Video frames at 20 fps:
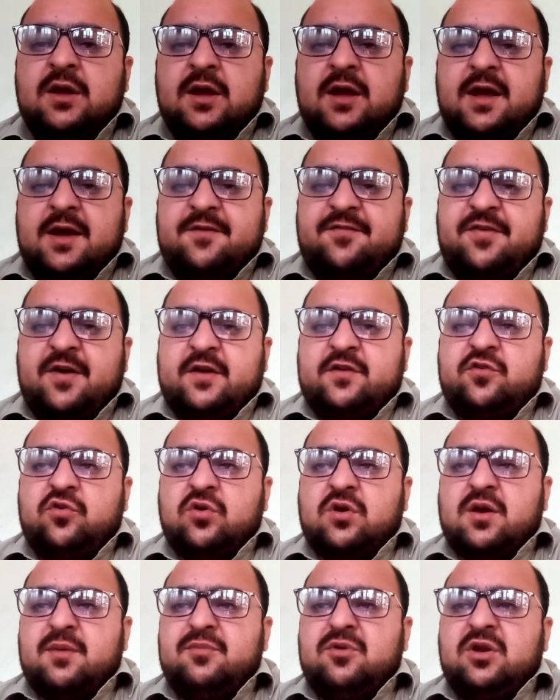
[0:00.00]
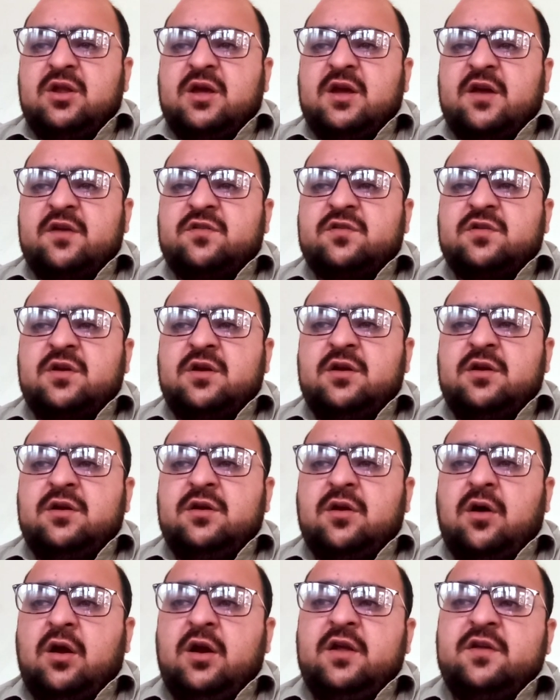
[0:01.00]
effective
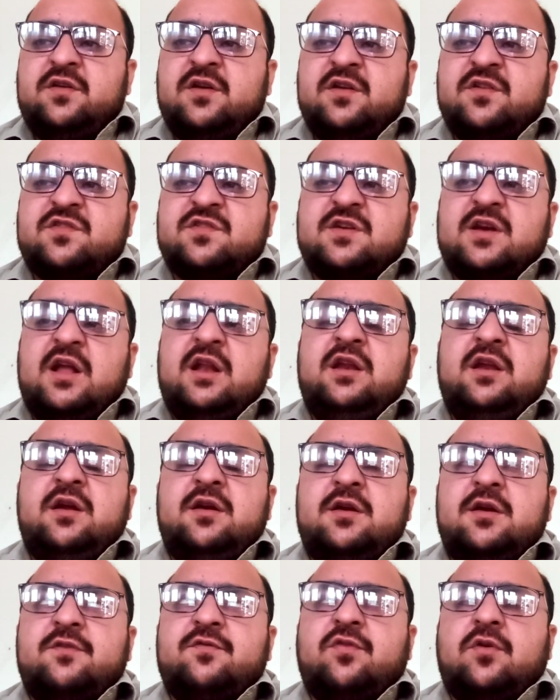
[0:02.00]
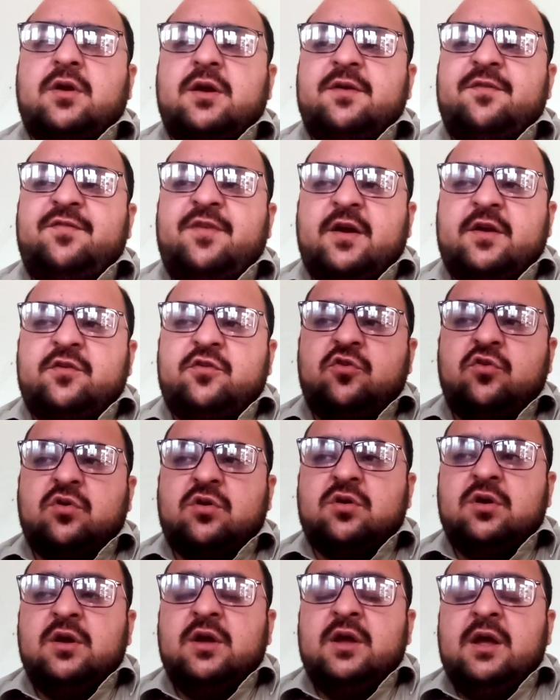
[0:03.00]
communication, knowledge and skill needed for effective
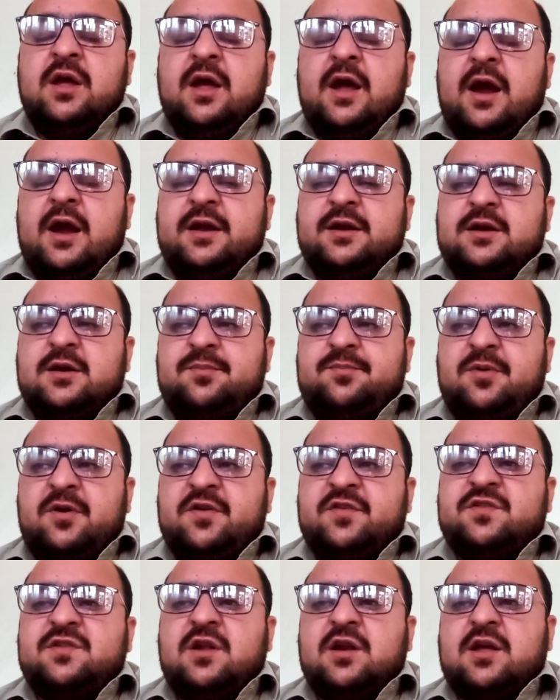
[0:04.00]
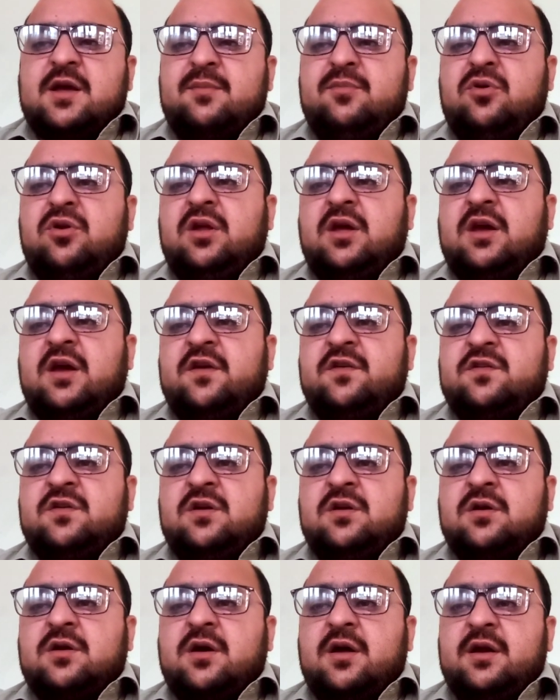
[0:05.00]
interpersonal
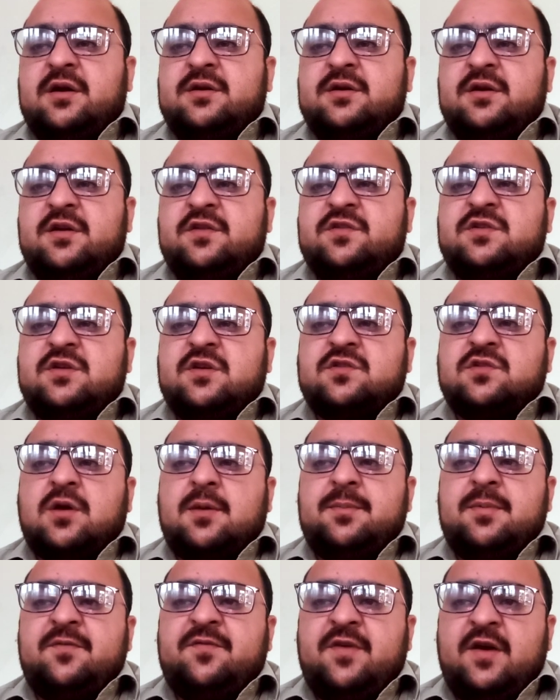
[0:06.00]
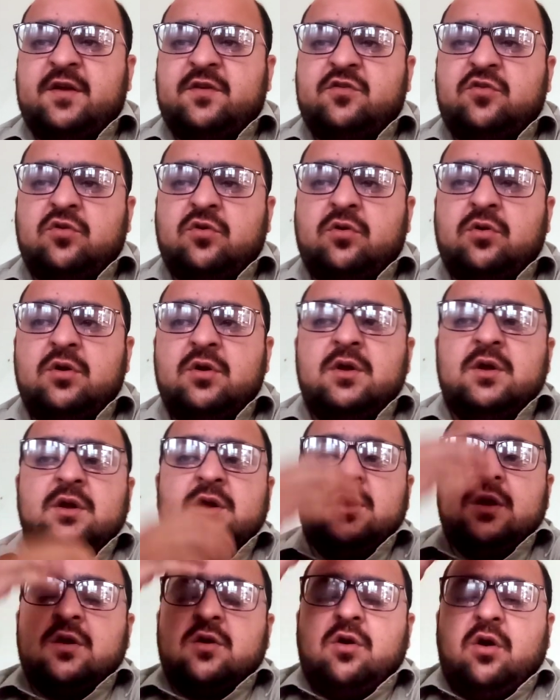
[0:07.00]
communication, characteristics of effective
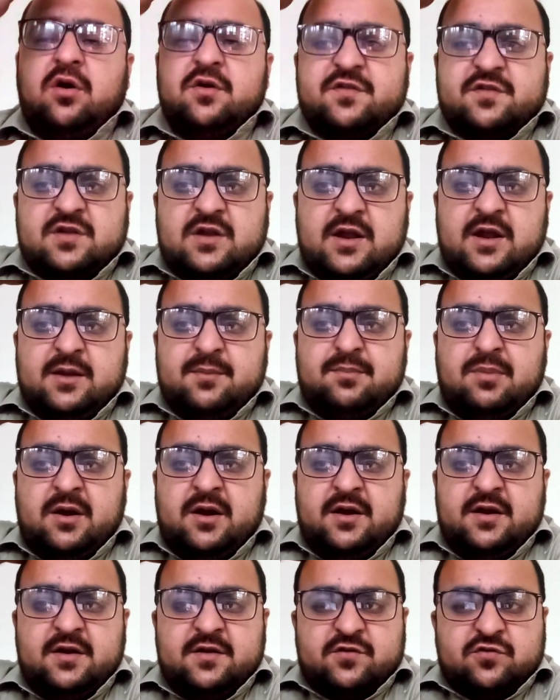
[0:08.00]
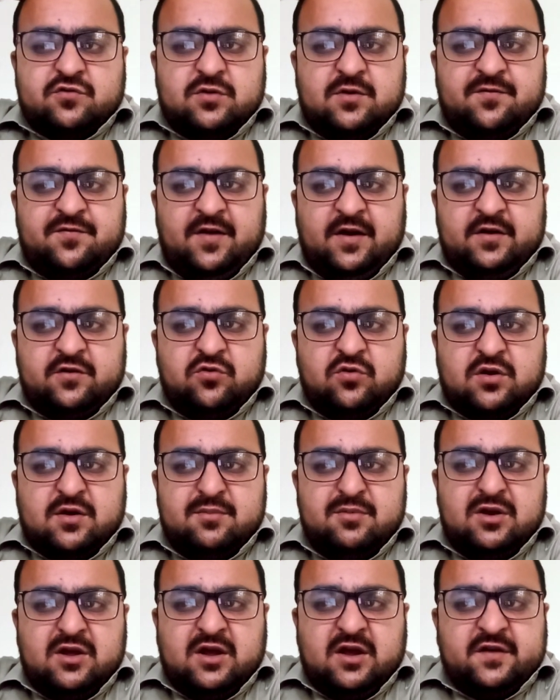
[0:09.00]
counseling, barriers to effective
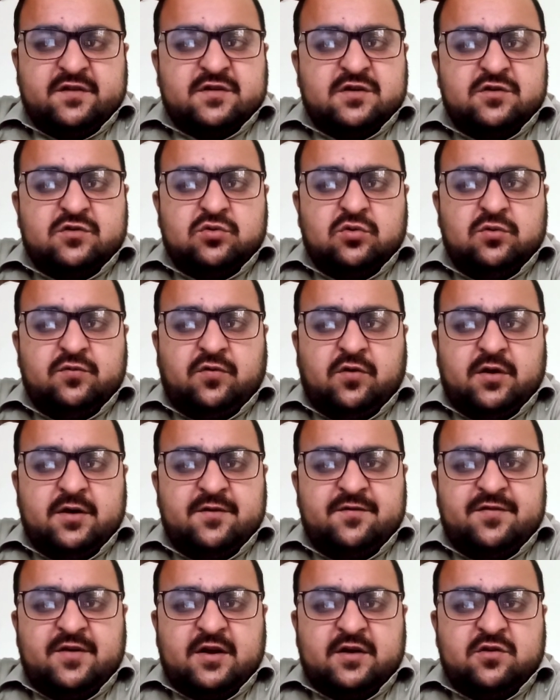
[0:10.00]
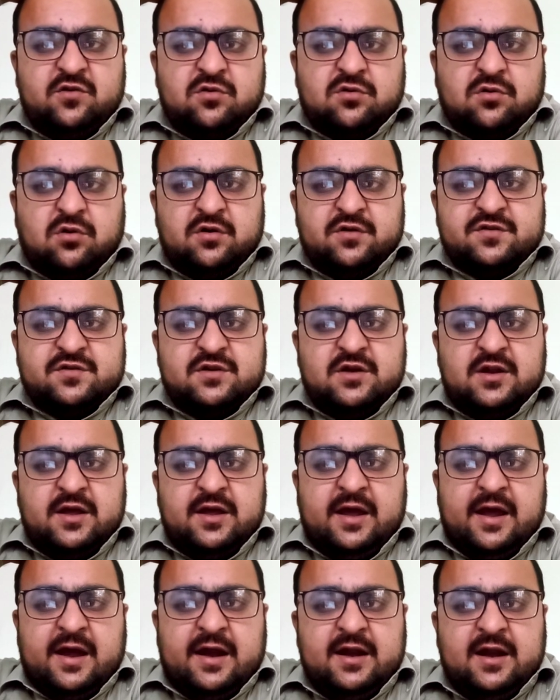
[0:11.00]
communication tool for effective
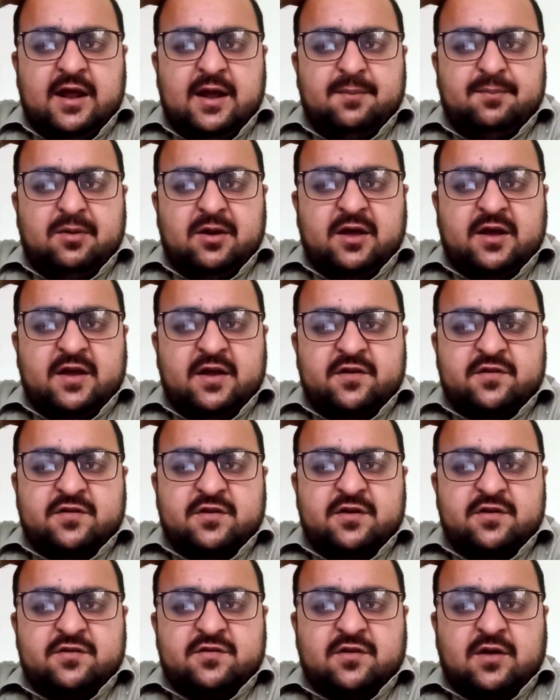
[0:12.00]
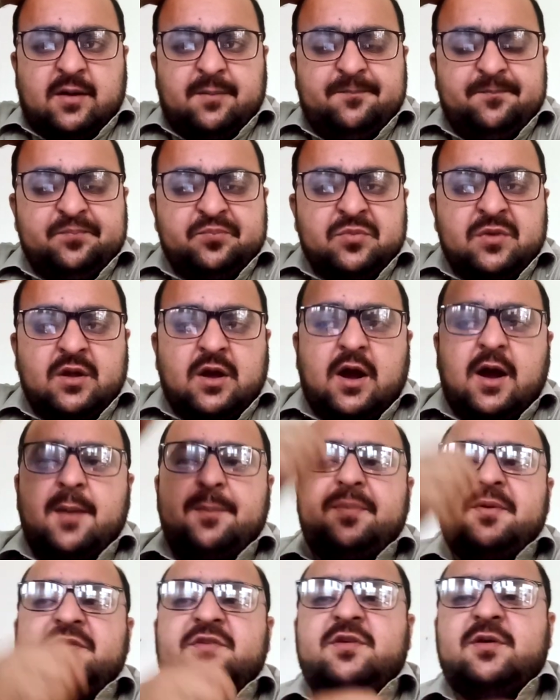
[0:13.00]
counseling, and applications of
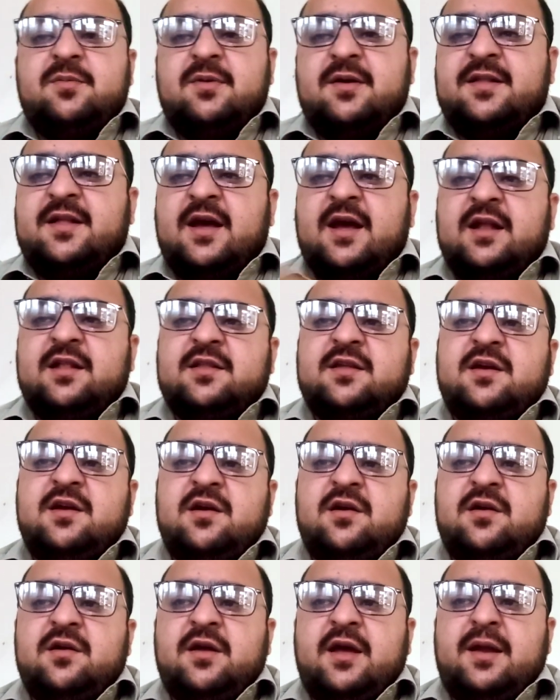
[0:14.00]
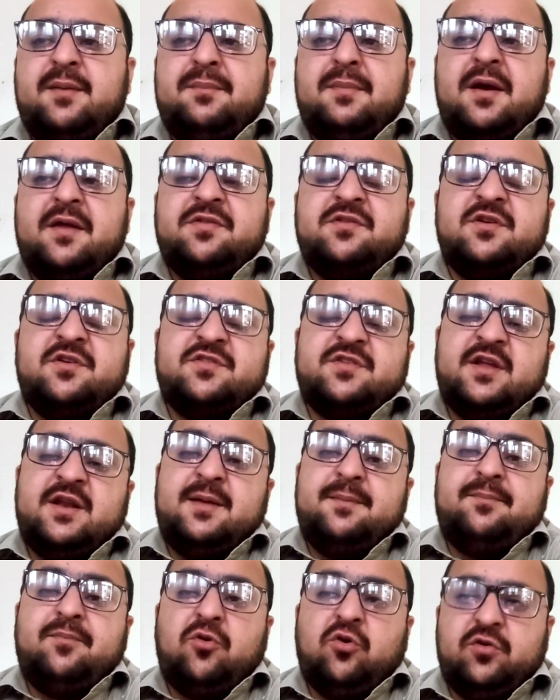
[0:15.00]
RPC with healthcare, and methods
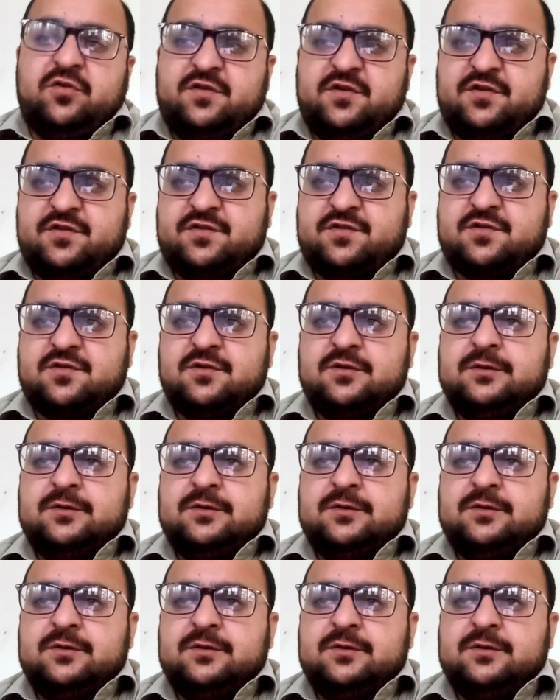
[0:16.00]
and approaches.